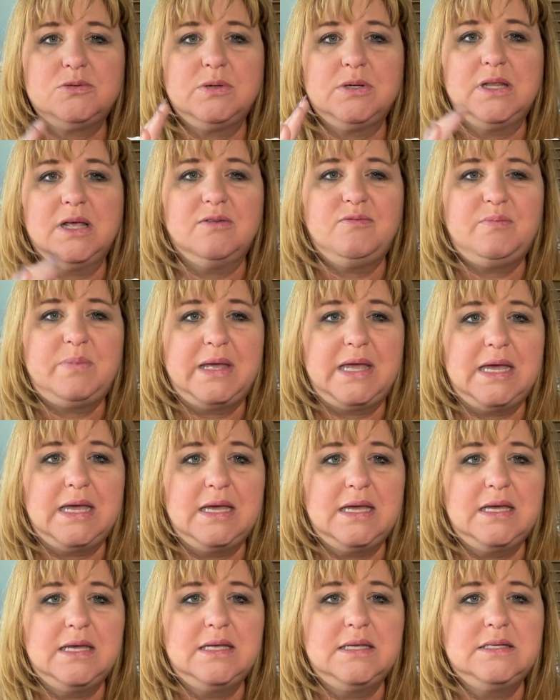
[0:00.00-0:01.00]
we love
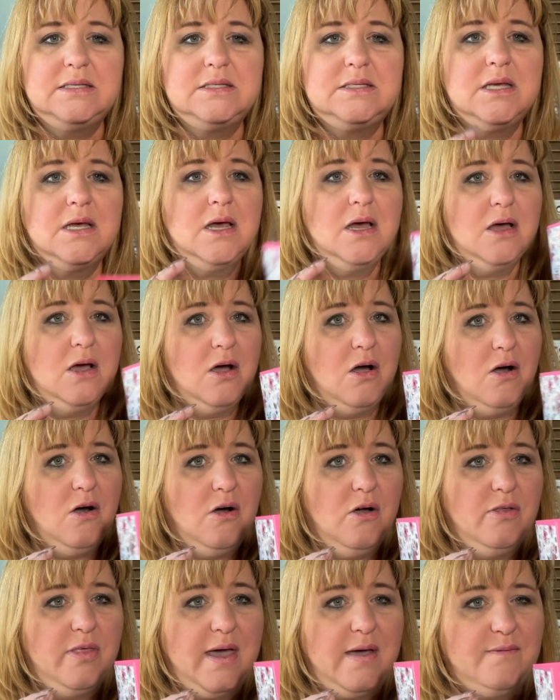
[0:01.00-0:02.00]
pens,
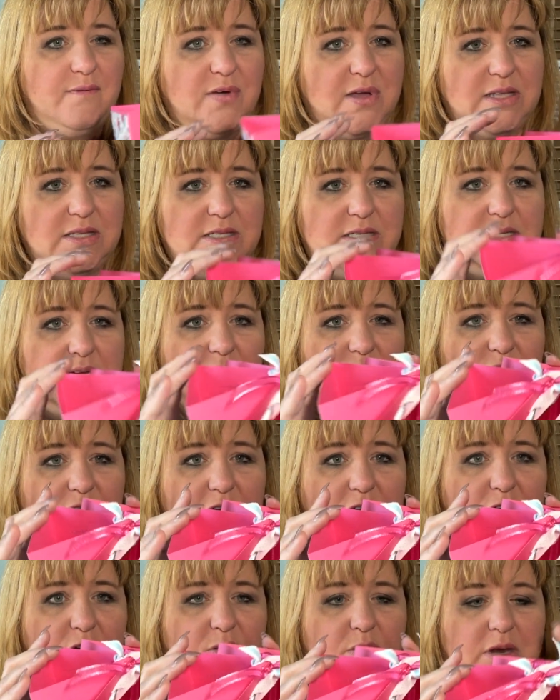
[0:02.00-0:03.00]
all that fun stuff
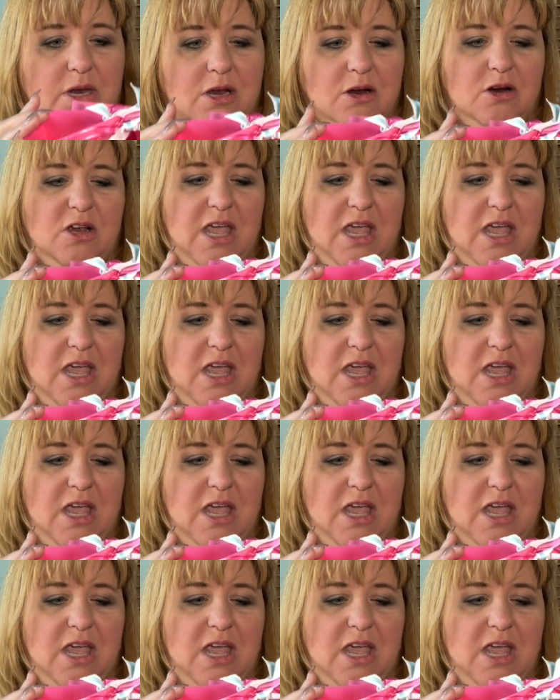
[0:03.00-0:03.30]
can go in here.